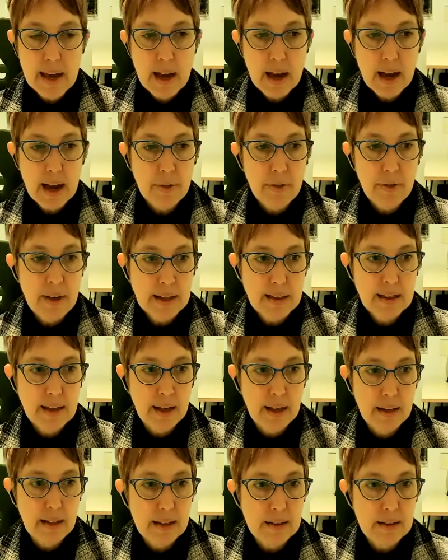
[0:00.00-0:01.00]
I think
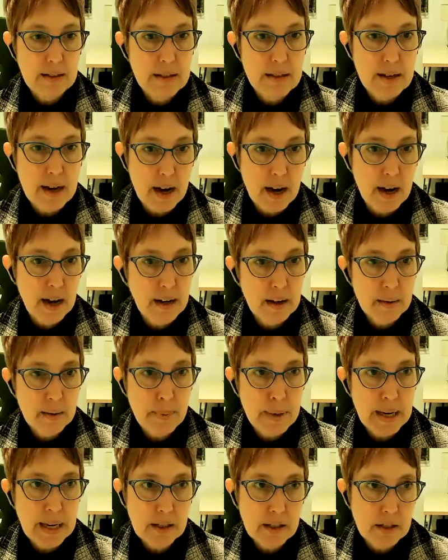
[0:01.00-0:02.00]
that it's not a
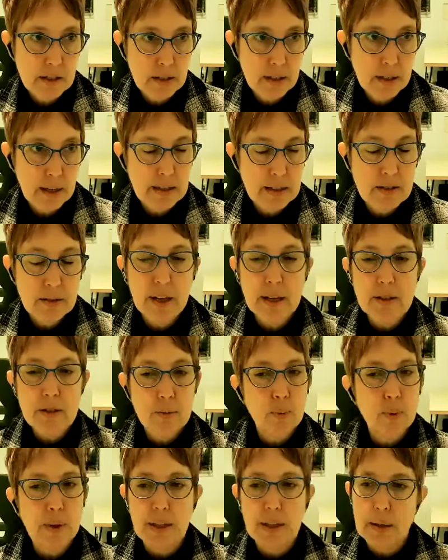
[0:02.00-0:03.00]
big, it's
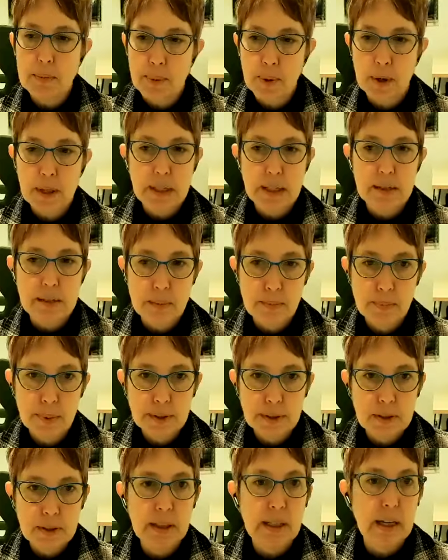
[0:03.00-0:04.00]
really pretty
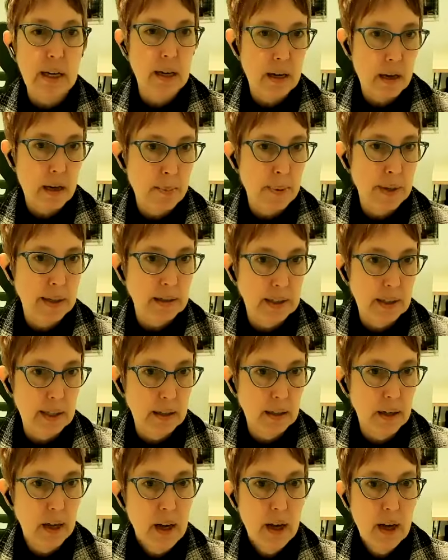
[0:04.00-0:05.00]
simple to get a
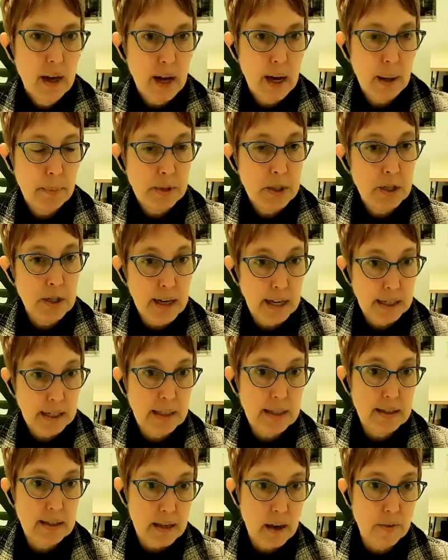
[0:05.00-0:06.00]
building up to
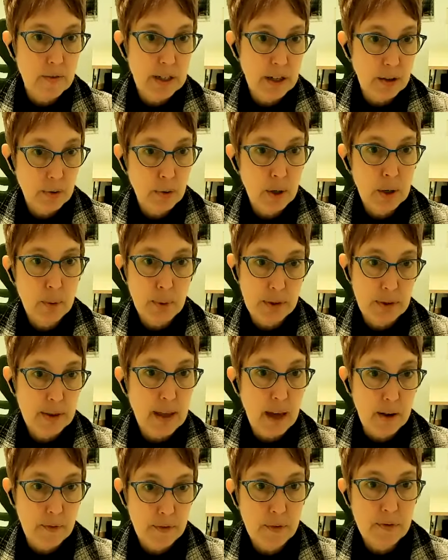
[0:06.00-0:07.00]
1973 within
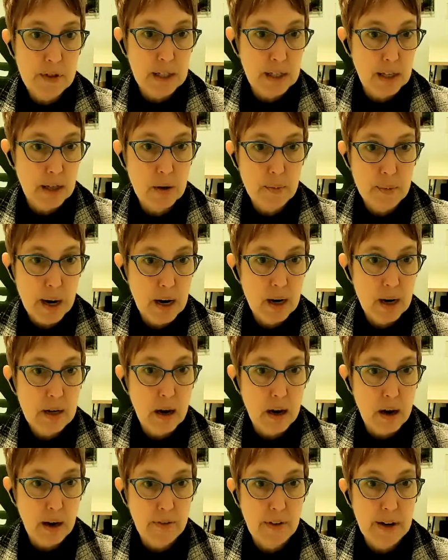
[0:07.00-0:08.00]
that 50-year mark
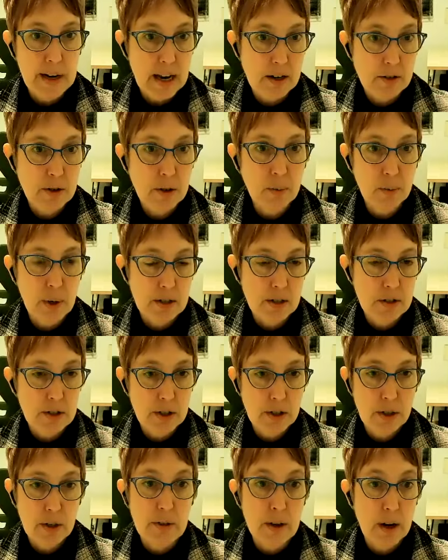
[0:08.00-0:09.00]
on the National
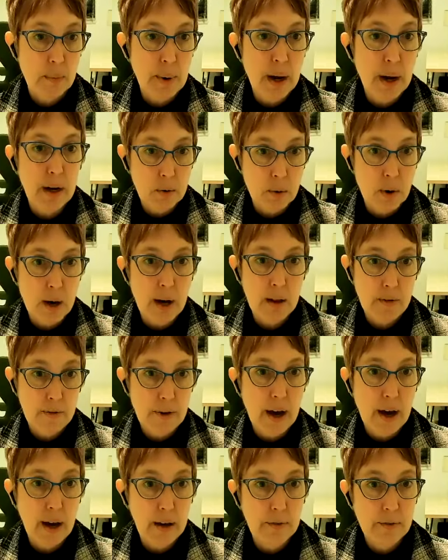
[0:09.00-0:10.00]
Register and thereby
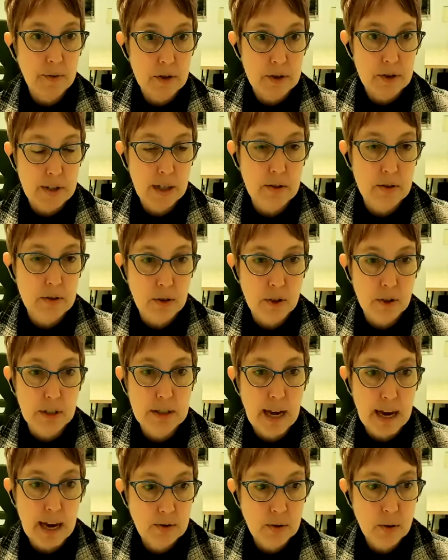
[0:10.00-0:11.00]
qualify for state historic
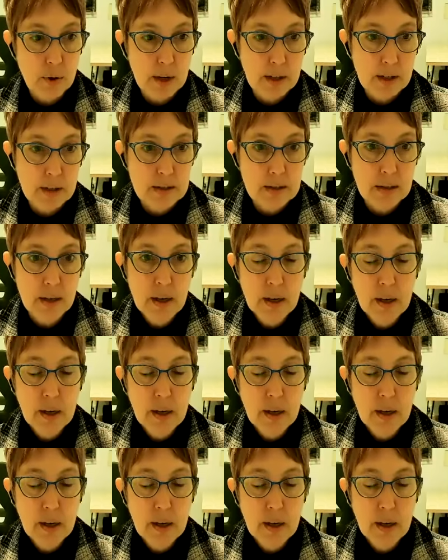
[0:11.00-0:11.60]
tax credits.